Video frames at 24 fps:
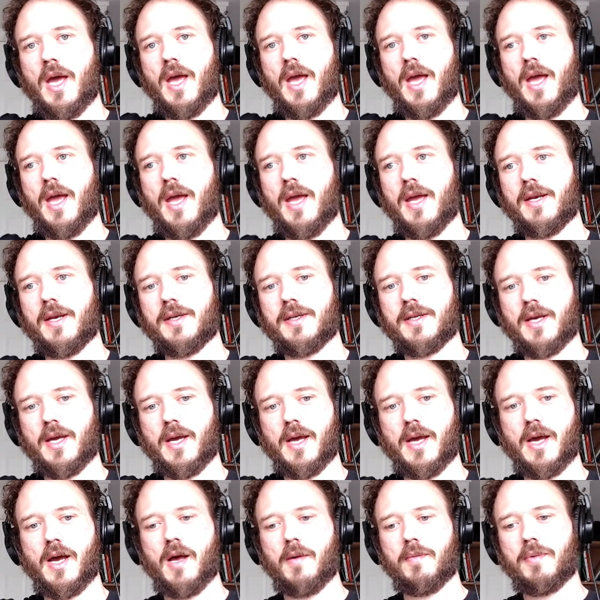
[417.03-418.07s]
And
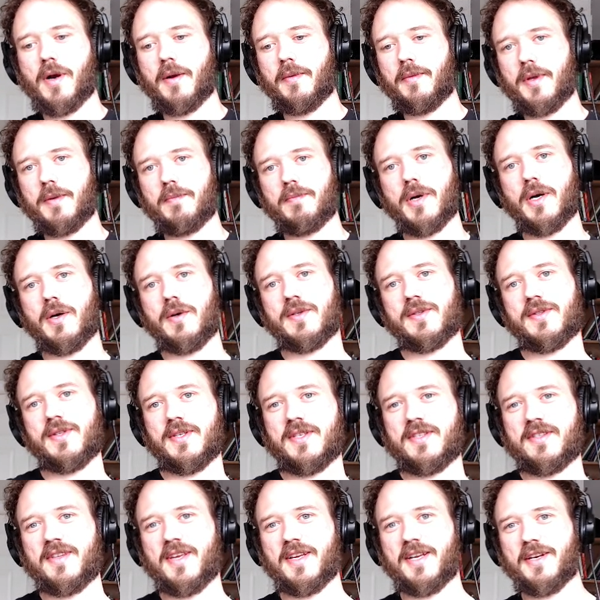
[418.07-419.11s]
I'll probably post
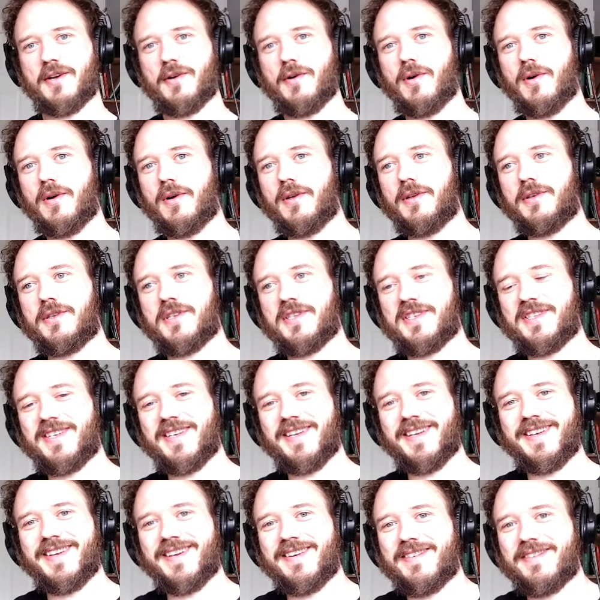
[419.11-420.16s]
this thing in whole just to
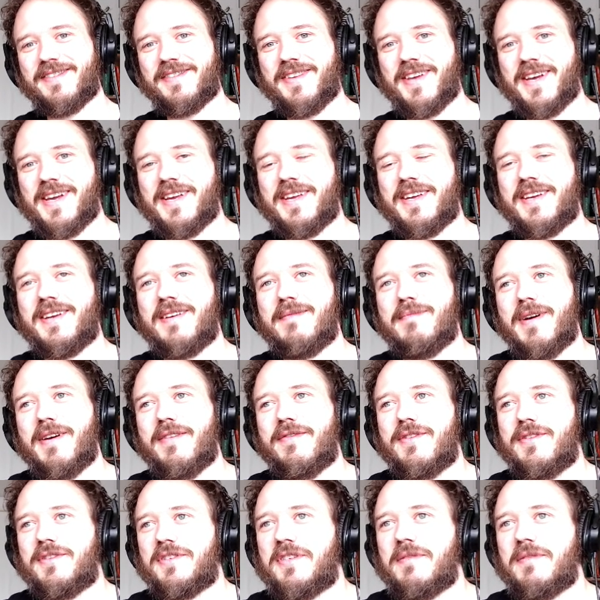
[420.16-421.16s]
give like my first